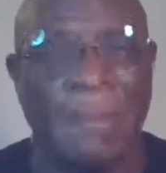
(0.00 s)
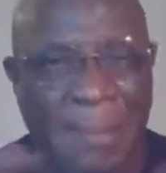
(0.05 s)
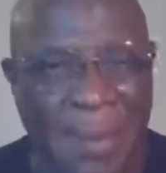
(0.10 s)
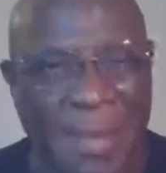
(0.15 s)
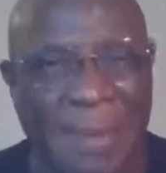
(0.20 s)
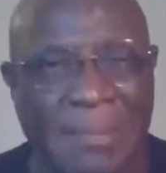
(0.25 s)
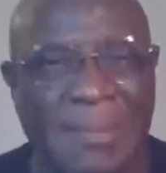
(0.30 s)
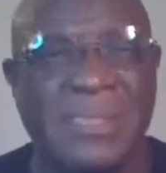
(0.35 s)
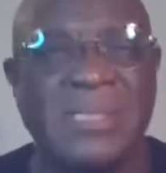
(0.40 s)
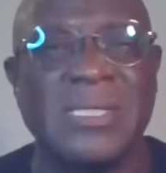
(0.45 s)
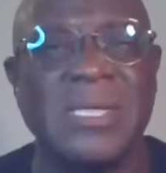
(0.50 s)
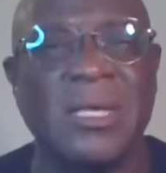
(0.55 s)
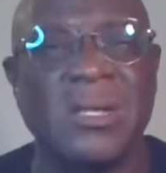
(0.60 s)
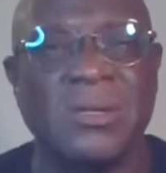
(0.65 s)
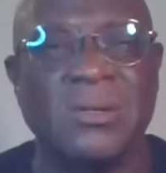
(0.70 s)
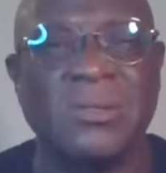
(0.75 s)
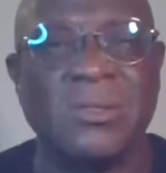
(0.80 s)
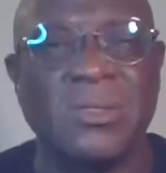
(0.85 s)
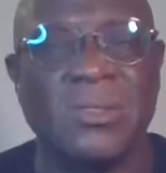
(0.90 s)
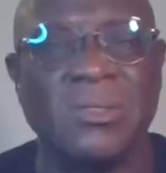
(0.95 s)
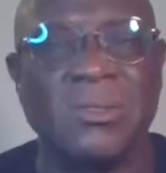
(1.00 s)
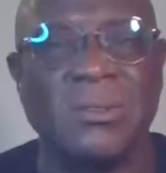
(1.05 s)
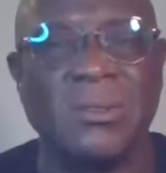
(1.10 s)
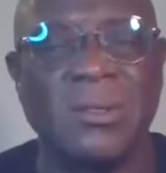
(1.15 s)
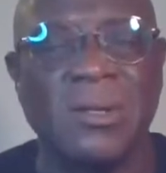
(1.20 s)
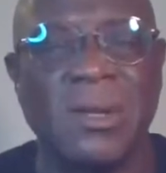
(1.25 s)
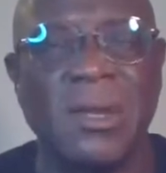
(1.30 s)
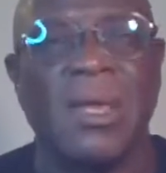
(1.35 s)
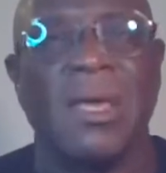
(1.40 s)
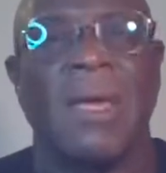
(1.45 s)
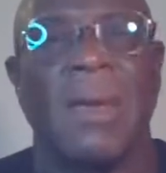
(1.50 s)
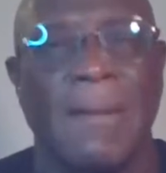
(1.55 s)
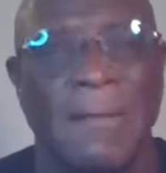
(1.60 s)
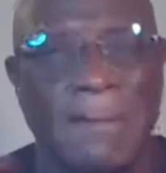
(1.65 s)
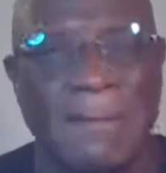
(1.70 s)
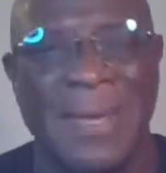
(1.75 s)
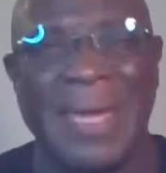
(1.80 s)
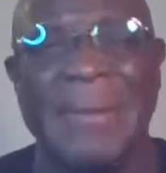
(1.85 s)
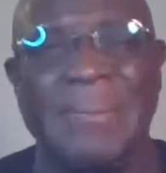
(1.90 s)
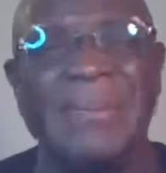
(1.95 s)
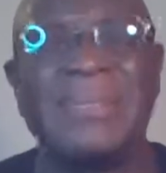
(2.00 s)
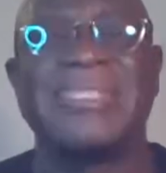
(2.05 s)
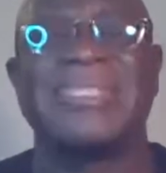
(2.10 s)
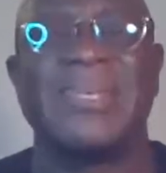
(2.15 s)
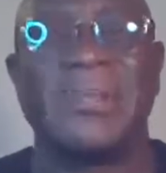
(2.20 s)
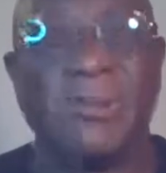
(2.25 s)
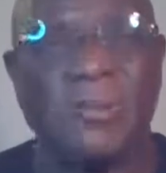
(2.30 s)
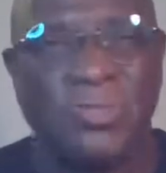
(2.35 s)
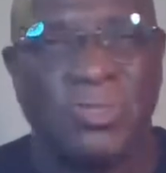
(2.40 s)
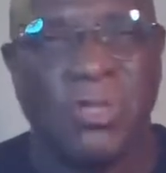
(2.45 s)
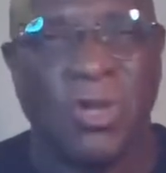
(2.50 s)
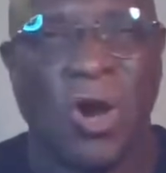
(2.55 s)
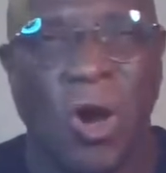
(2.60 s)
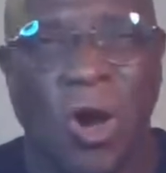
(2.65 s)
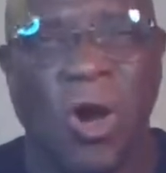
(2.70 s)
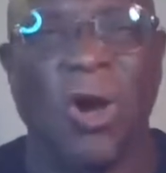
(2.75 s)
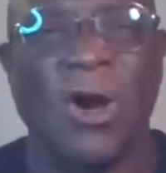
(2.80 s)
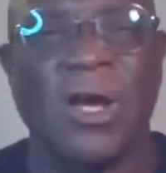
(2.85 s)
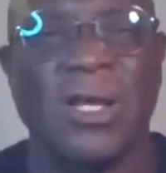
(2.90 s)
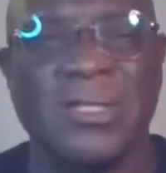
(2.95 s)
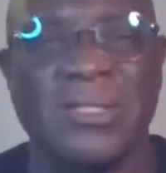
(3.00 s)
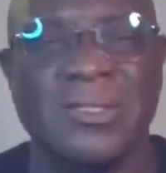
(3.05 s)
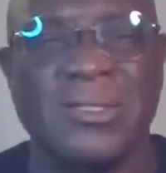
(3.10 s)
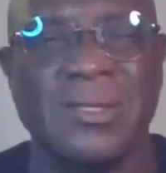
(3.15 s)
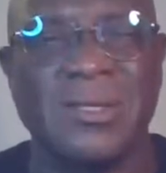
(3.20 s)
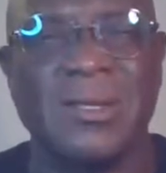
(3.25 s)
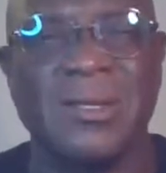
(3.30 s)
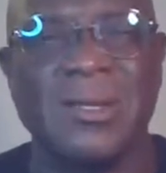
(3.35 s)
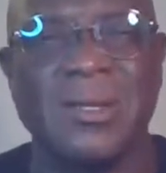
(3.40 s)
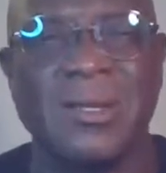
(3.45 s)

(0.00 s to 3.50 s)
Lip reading: Babysitters. Babysitters cost.